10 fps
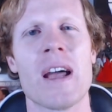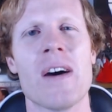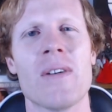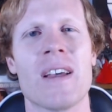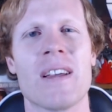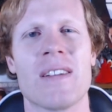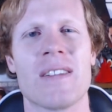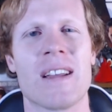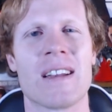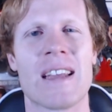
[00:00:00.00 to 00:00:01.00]
out
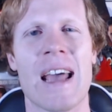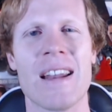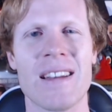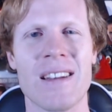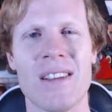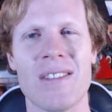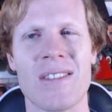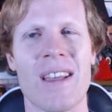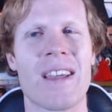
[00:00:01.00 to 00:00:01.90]
and getting these like